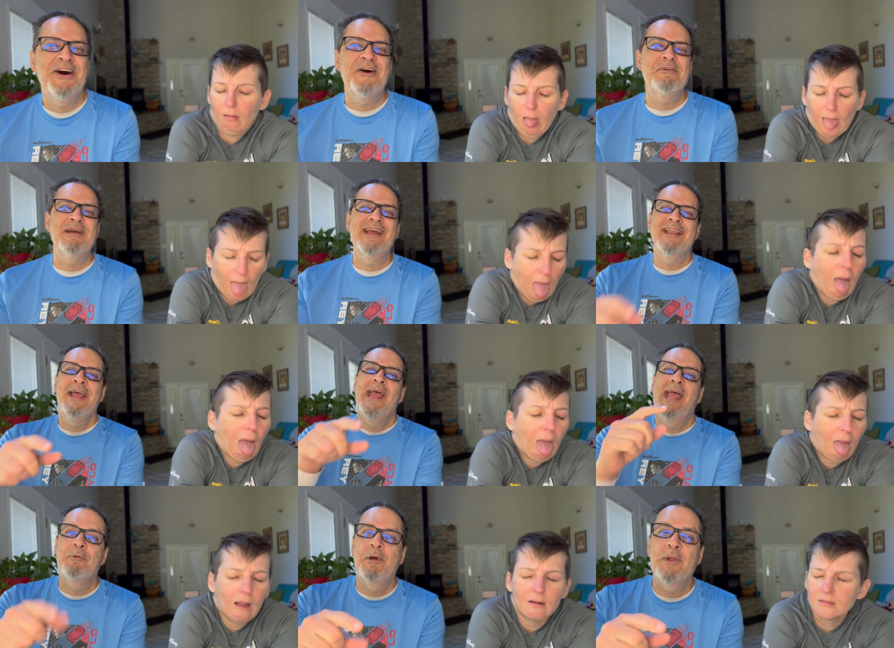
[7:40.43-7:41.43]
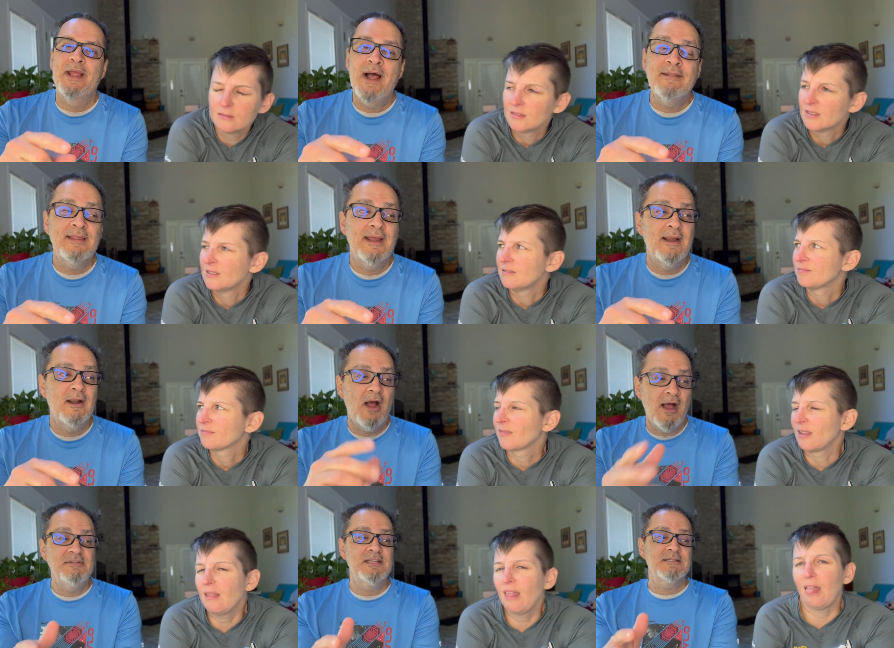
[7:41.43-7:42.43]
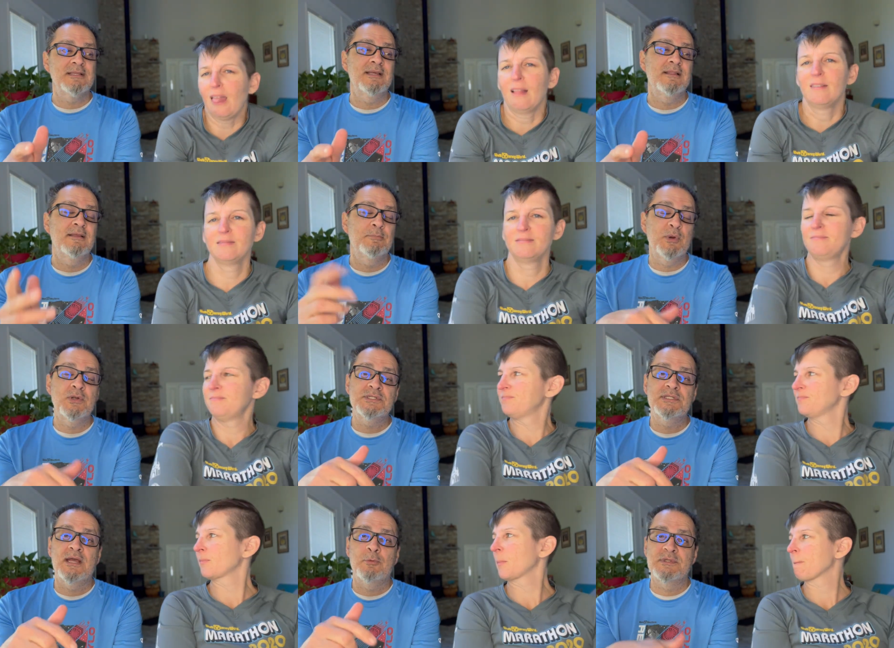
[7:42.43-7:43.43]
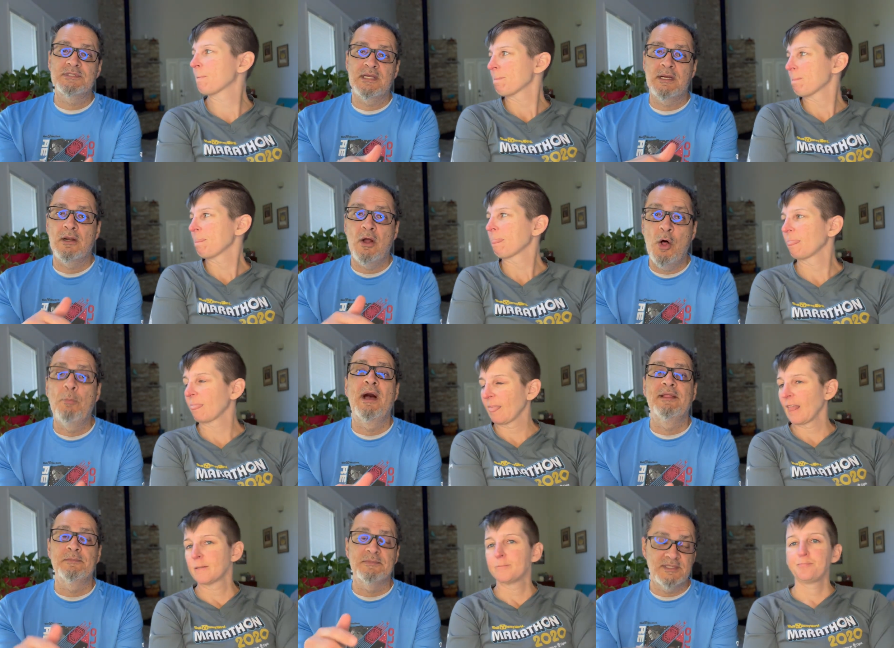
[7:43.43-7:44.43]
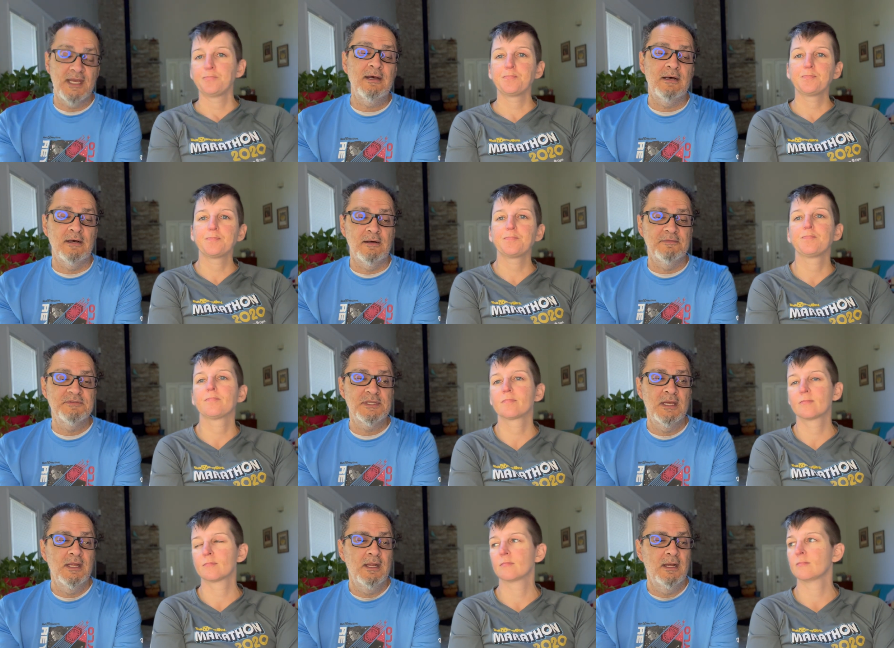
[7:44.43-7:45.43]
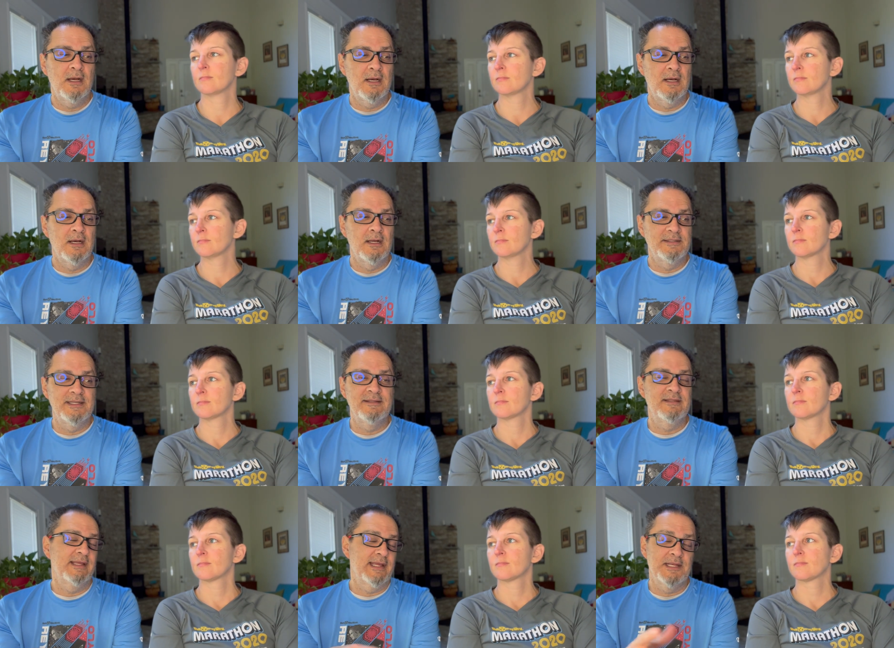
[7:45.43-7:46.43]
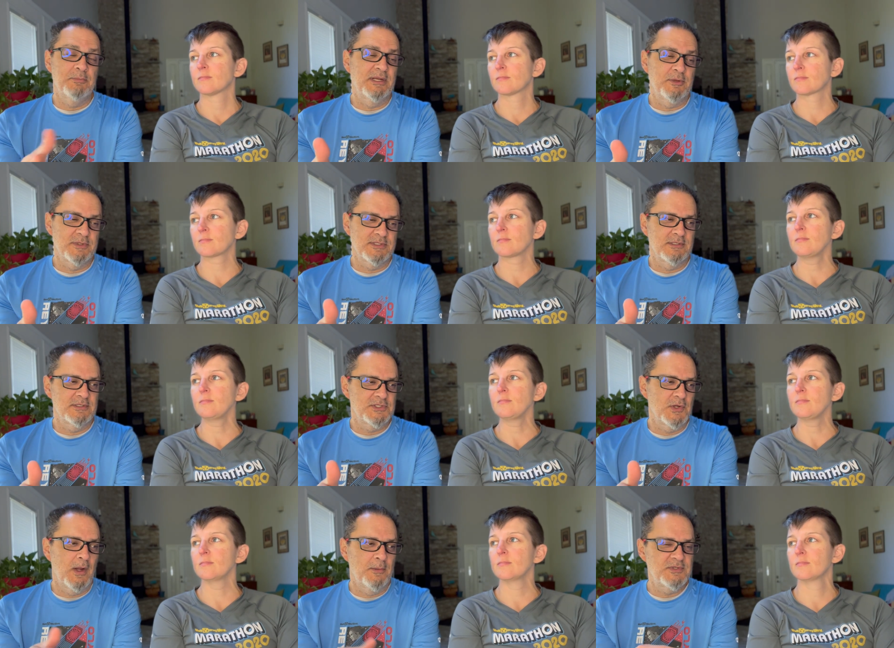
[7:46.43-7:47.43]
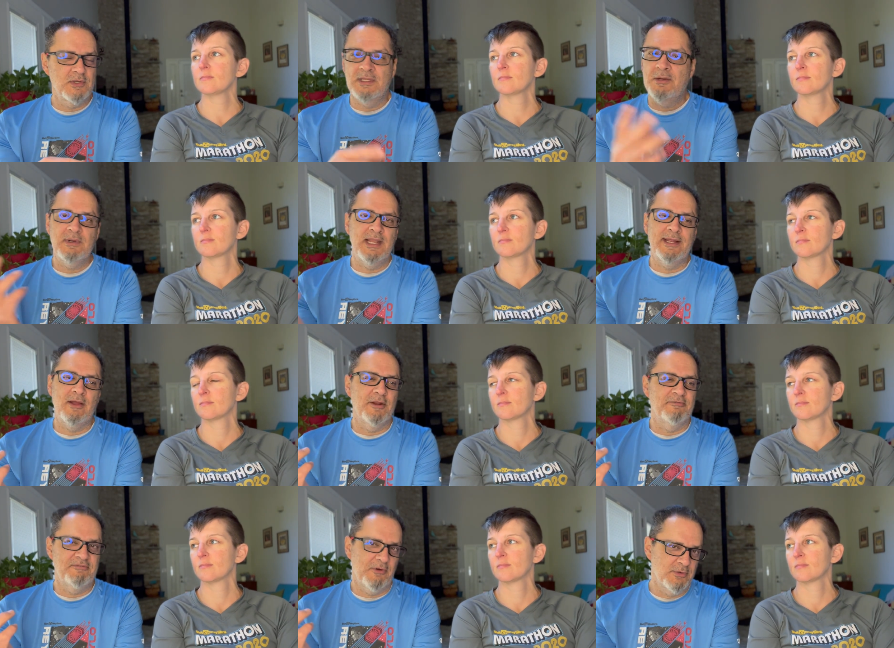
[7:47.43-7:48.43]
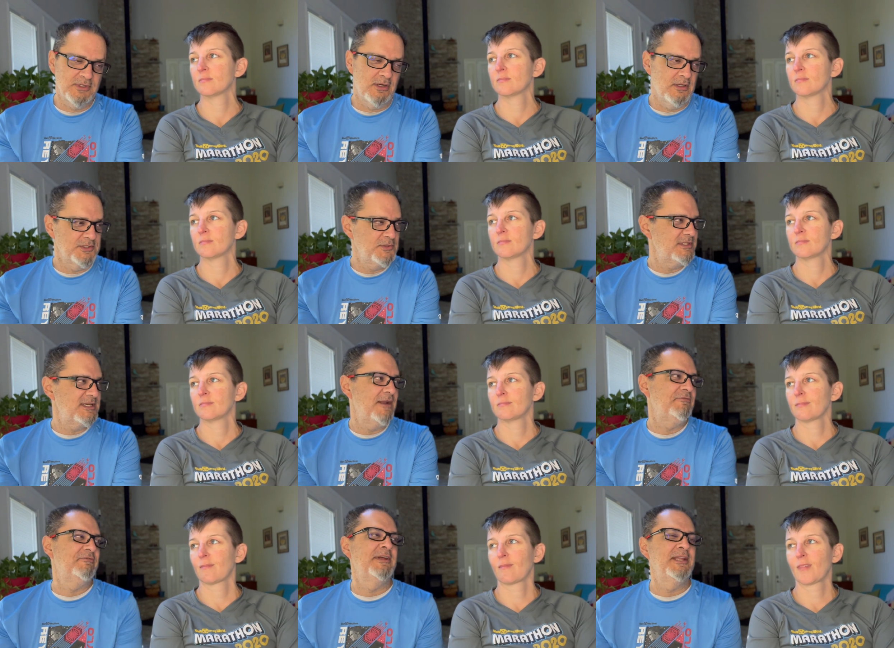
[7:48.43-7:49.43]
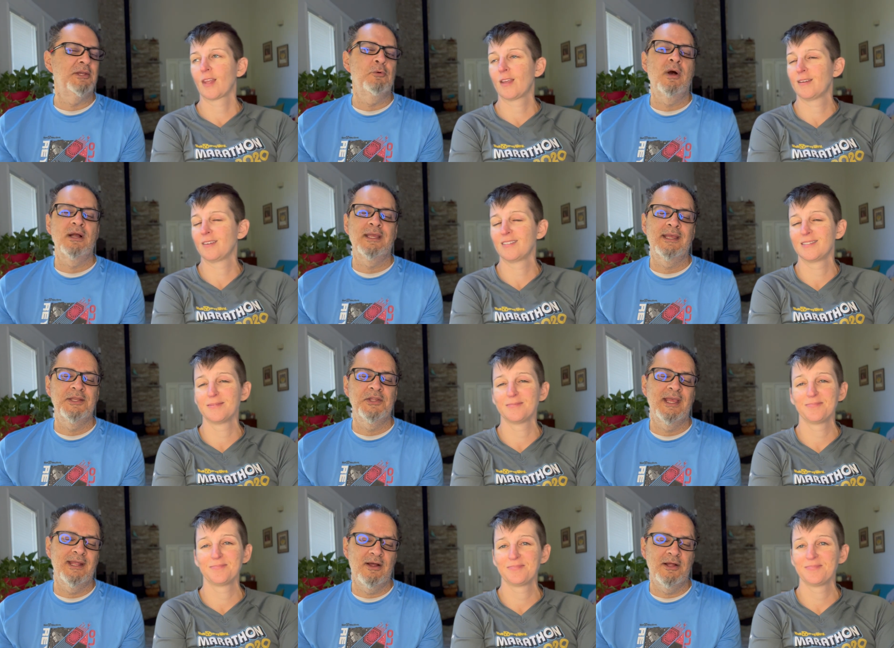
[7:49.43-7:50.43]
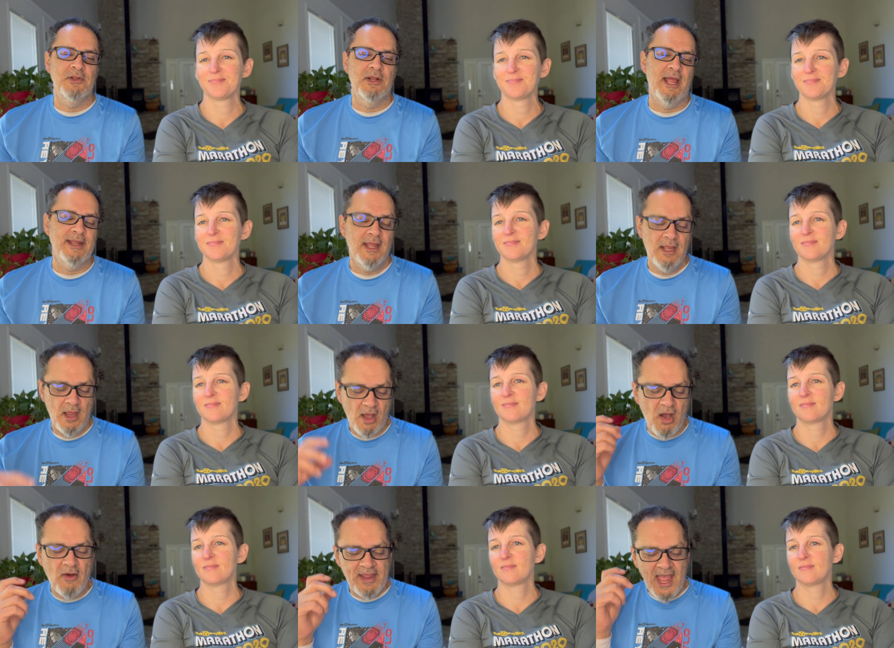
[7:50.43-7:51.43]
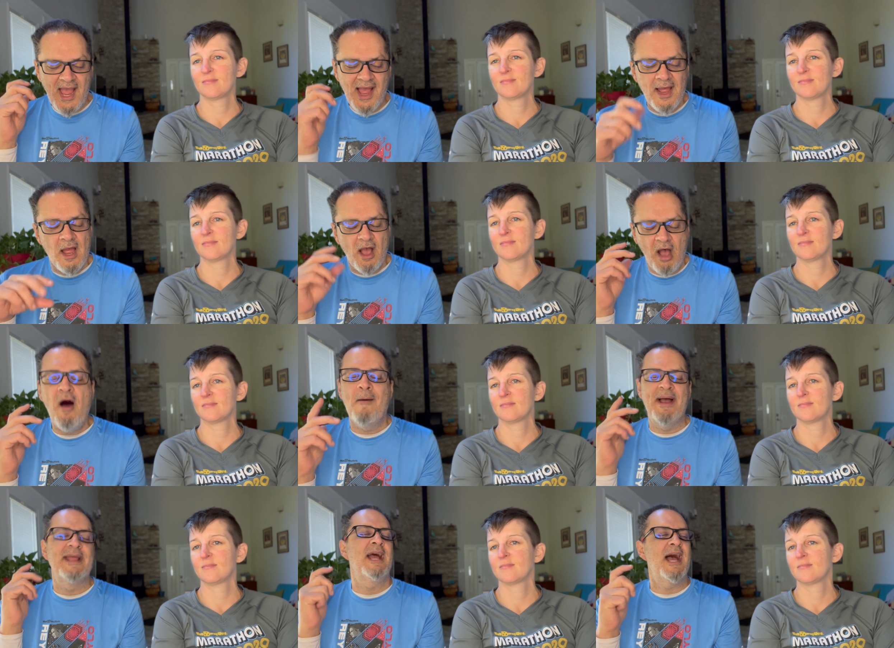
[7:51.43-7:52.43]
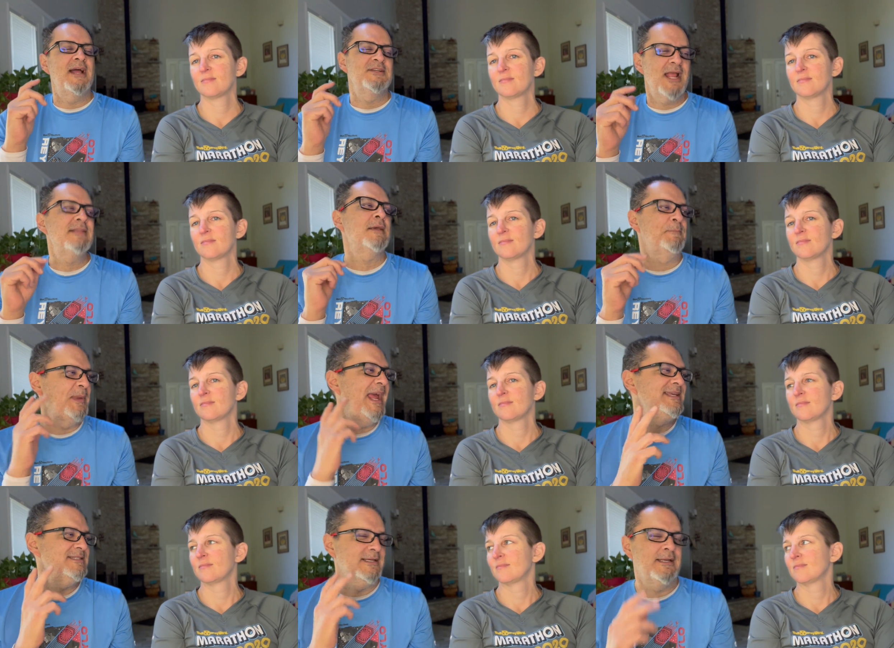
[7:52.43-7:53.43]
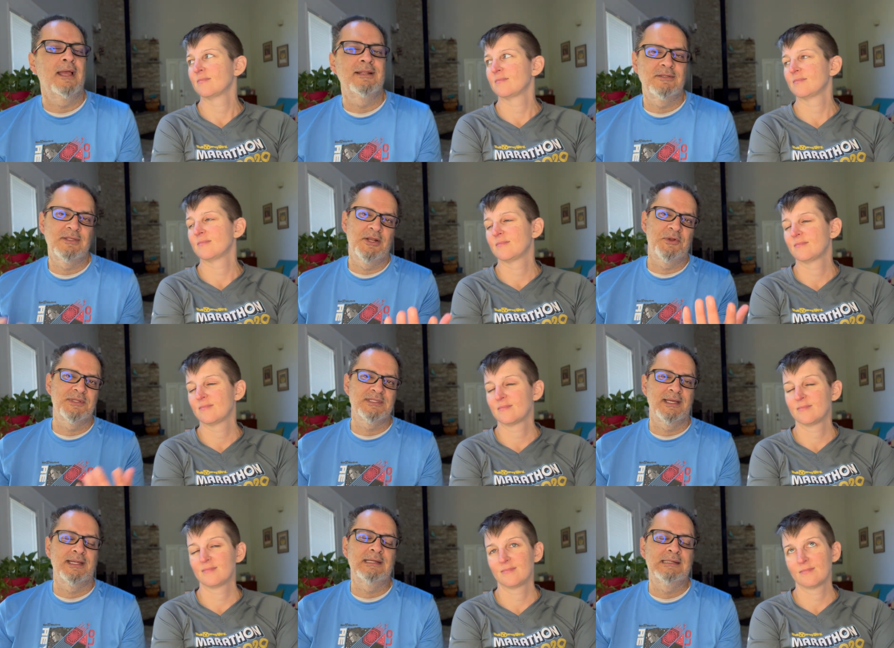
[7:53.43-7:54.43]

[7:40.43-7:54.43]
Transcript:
Speaker 1: Oh man! And when we got there, obviously yeah. the person that was there all by themselves uh, didn't think anybody was going to show up, so they were like on a phone call. So it's kind of funny. You walk in, you get on, you're like, "Oh yeah! Oh my gosh, that's amazing!" And you know, it's like.